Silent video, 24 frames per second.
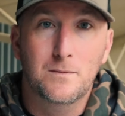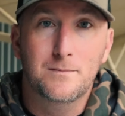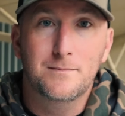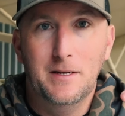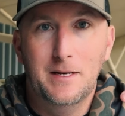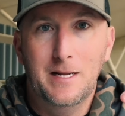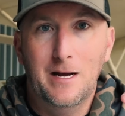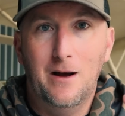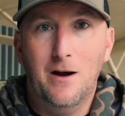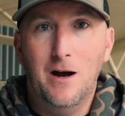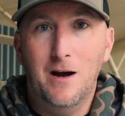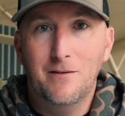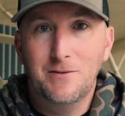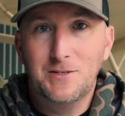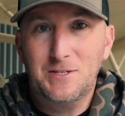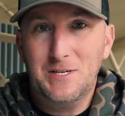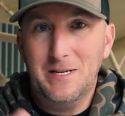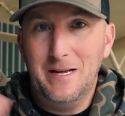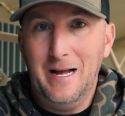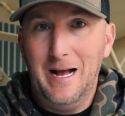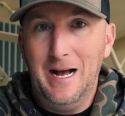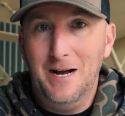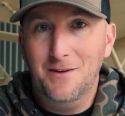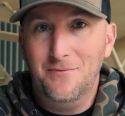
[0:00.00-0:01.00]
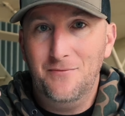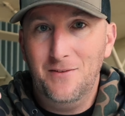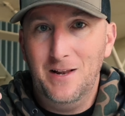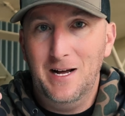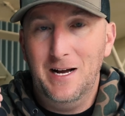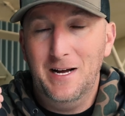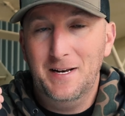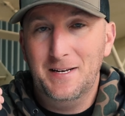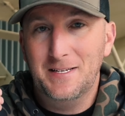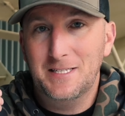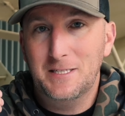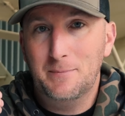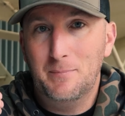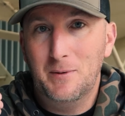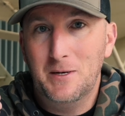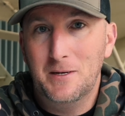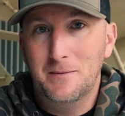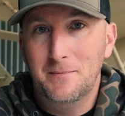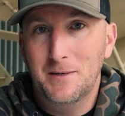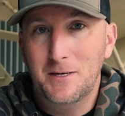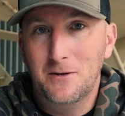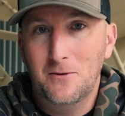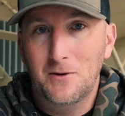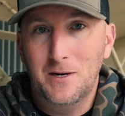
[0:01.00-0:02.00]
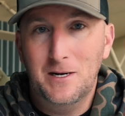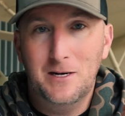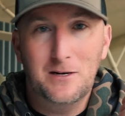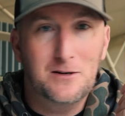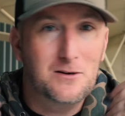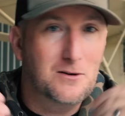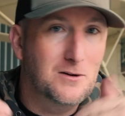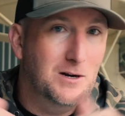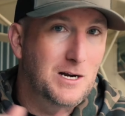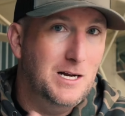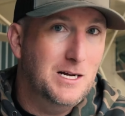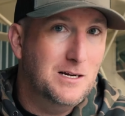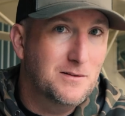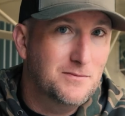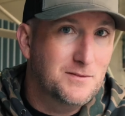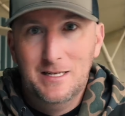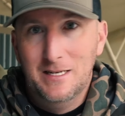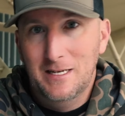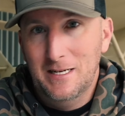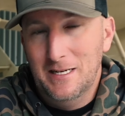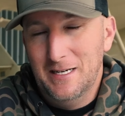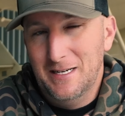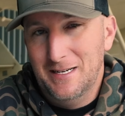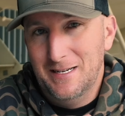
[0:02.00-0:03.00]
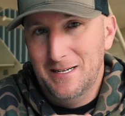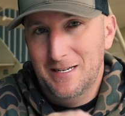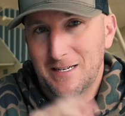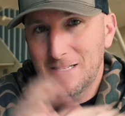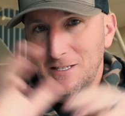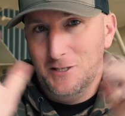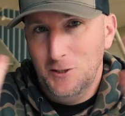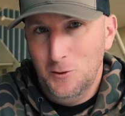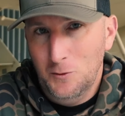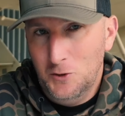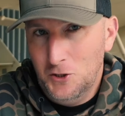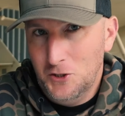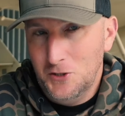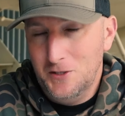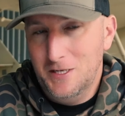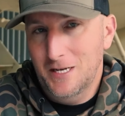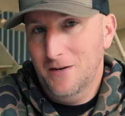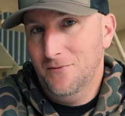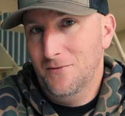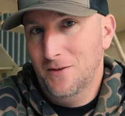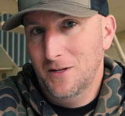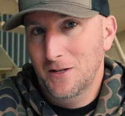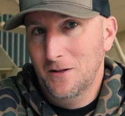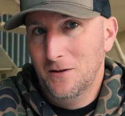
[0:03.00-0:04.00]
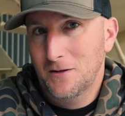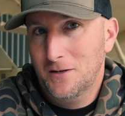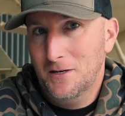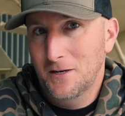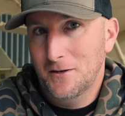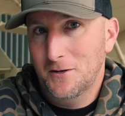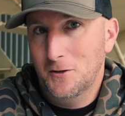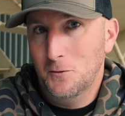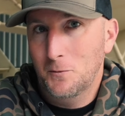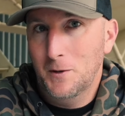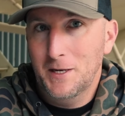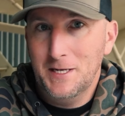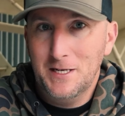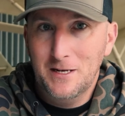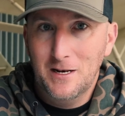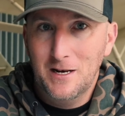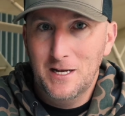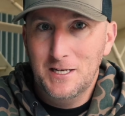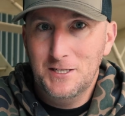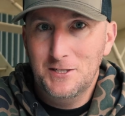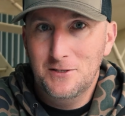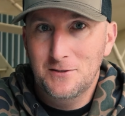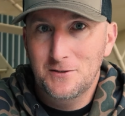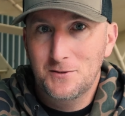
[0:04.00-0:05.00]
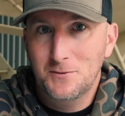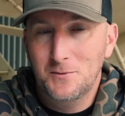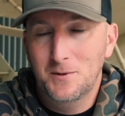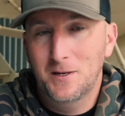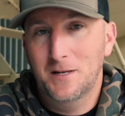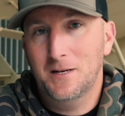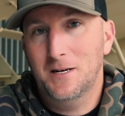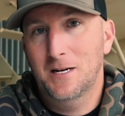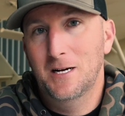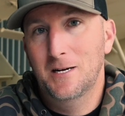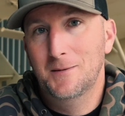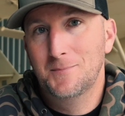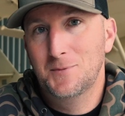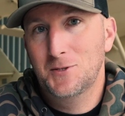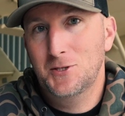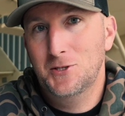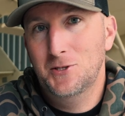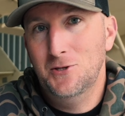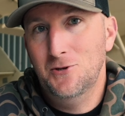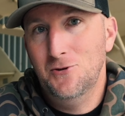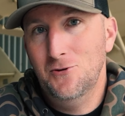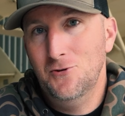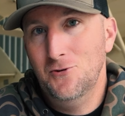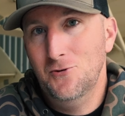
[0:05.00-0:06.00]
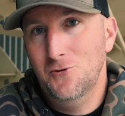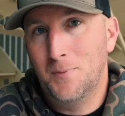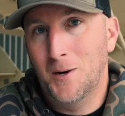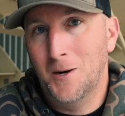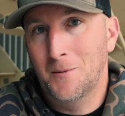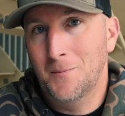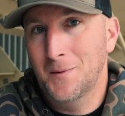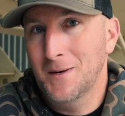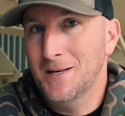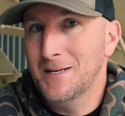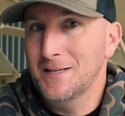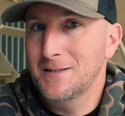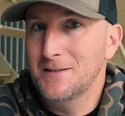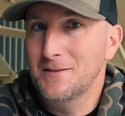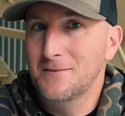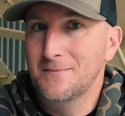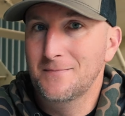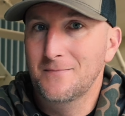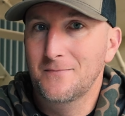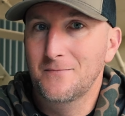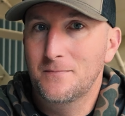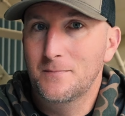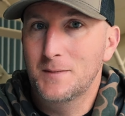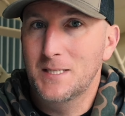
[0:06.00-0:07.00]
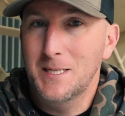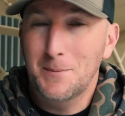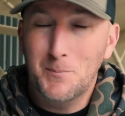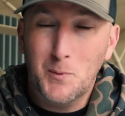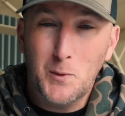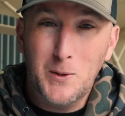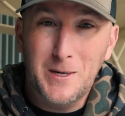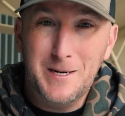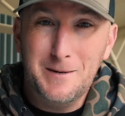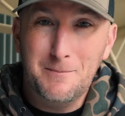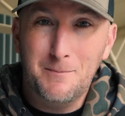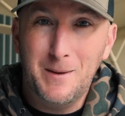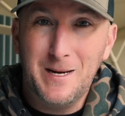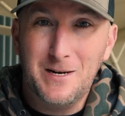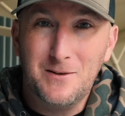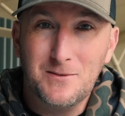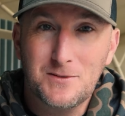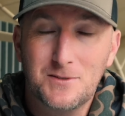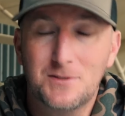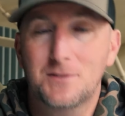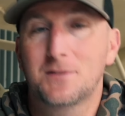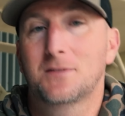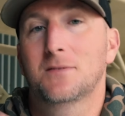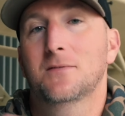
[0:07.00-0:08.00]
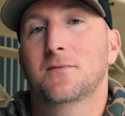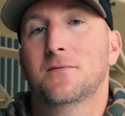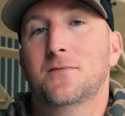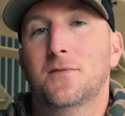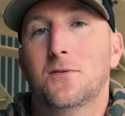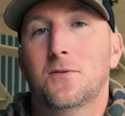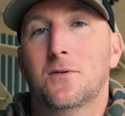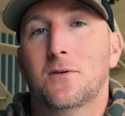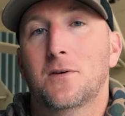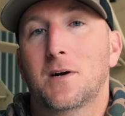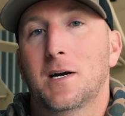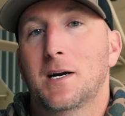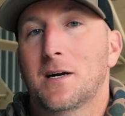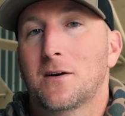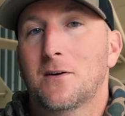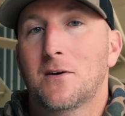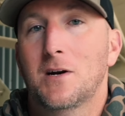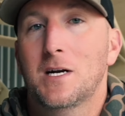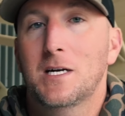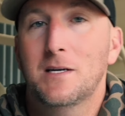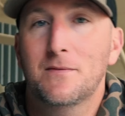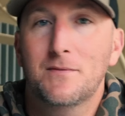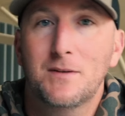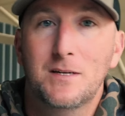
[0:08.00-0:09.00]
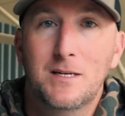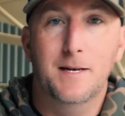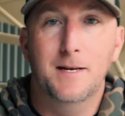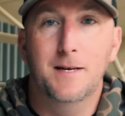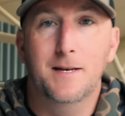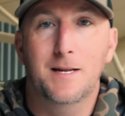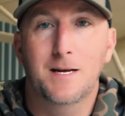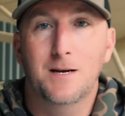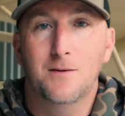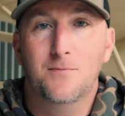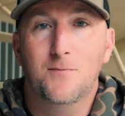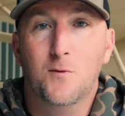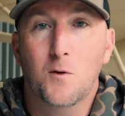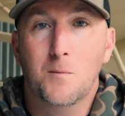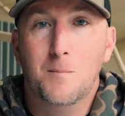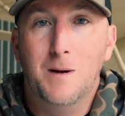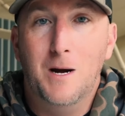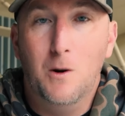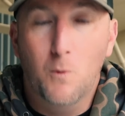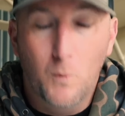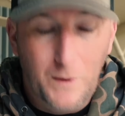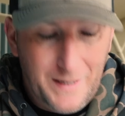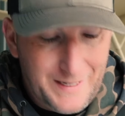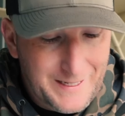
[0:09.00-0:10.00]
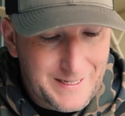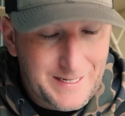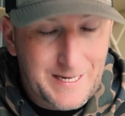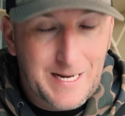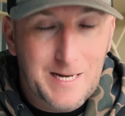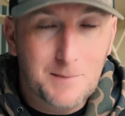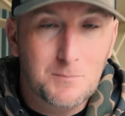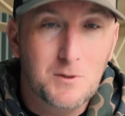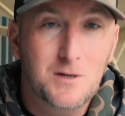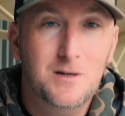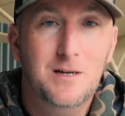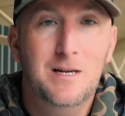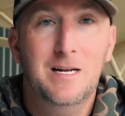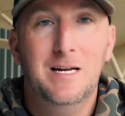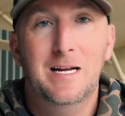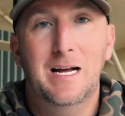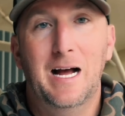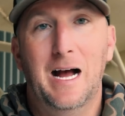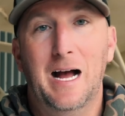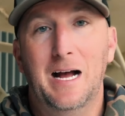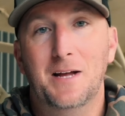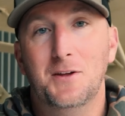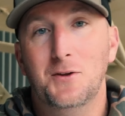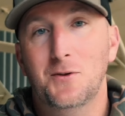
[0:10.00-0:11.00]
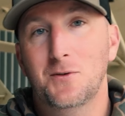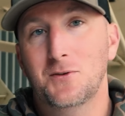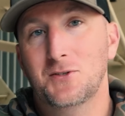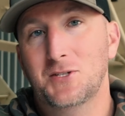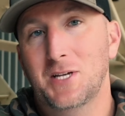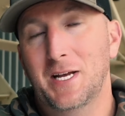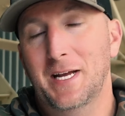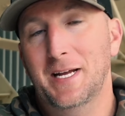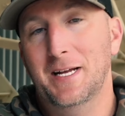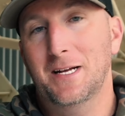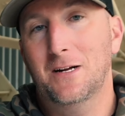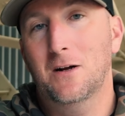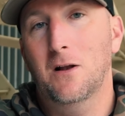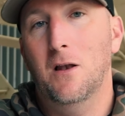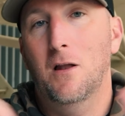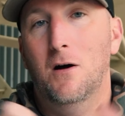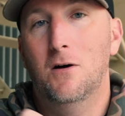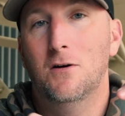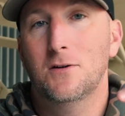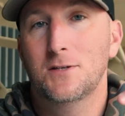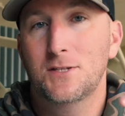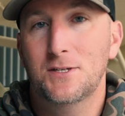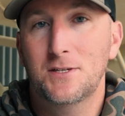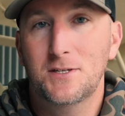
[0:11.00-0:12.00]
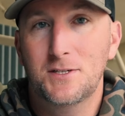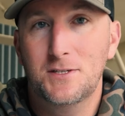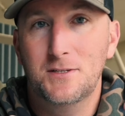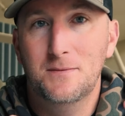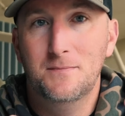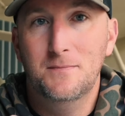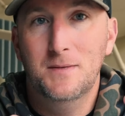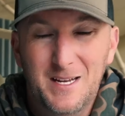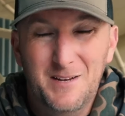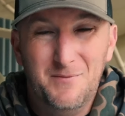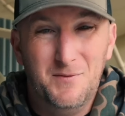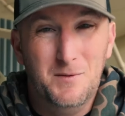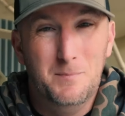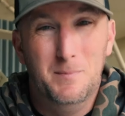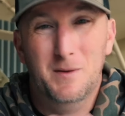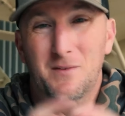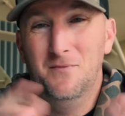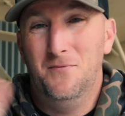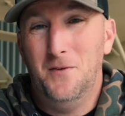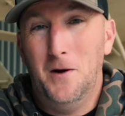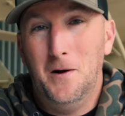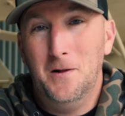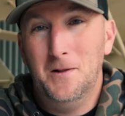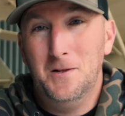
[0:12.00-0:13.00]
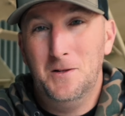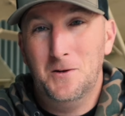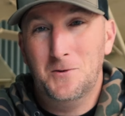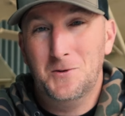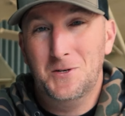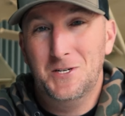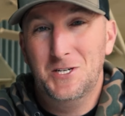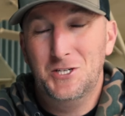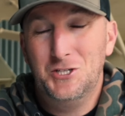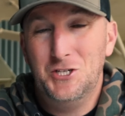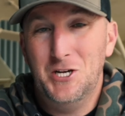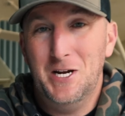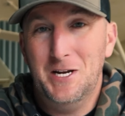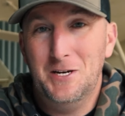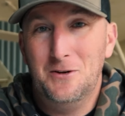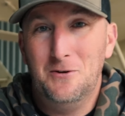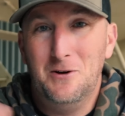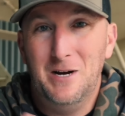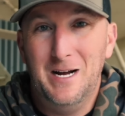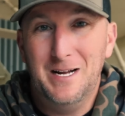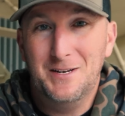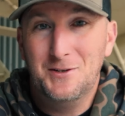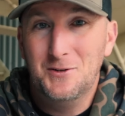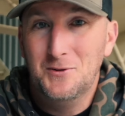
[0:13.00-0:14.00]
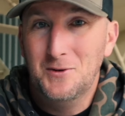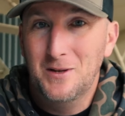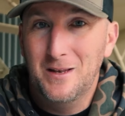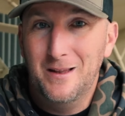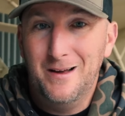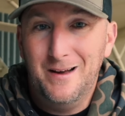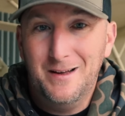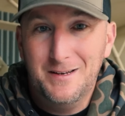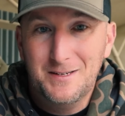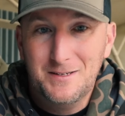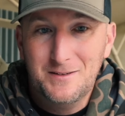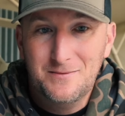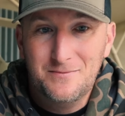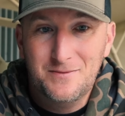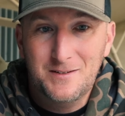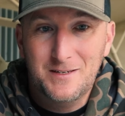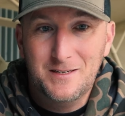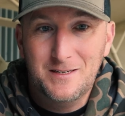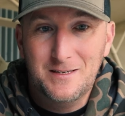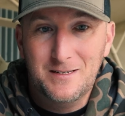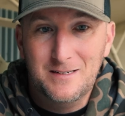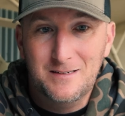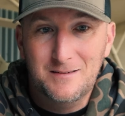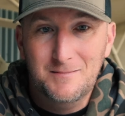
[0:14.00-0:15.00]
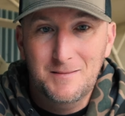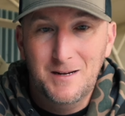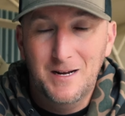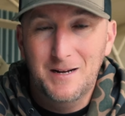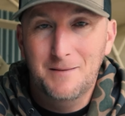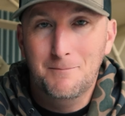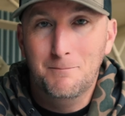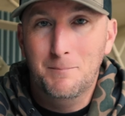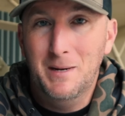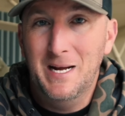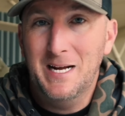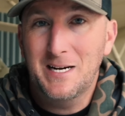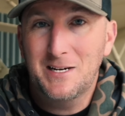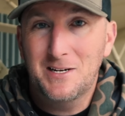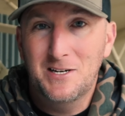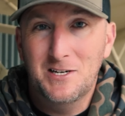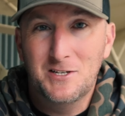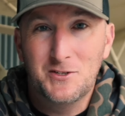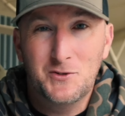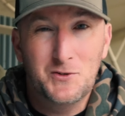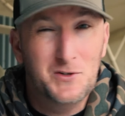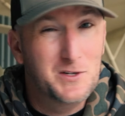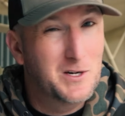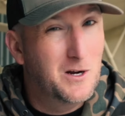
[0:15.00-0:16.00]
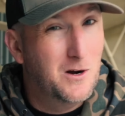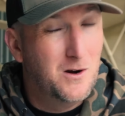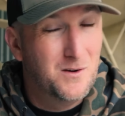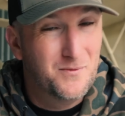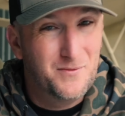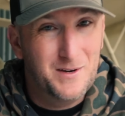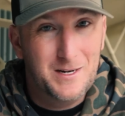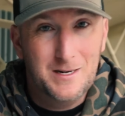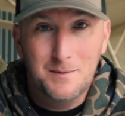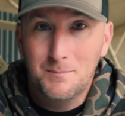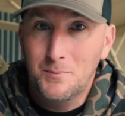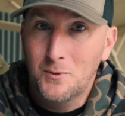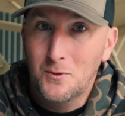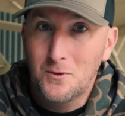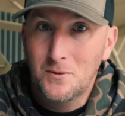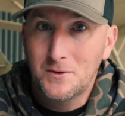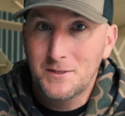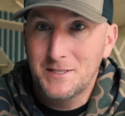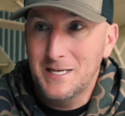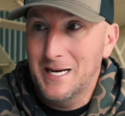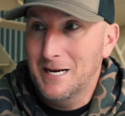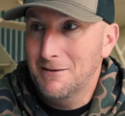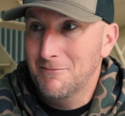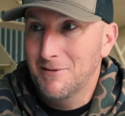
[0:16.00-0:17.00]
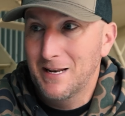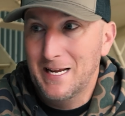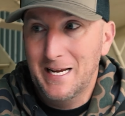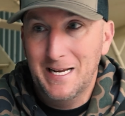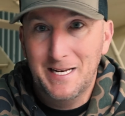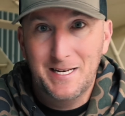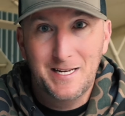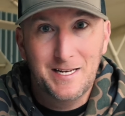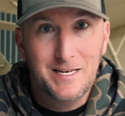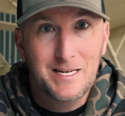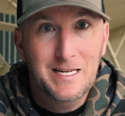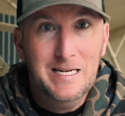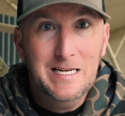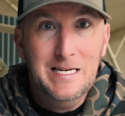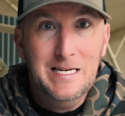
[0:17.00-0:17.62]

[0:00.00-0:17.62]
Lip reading: Now, obviously, I fly an experimental aircraft. You should definitely look at the regulations when it comes to permanent and temporary mounts for aircraft. Now, for my wing camera, I use a claw system. If you've been following along on the channel, I do a lot of backcountry off airport type landing.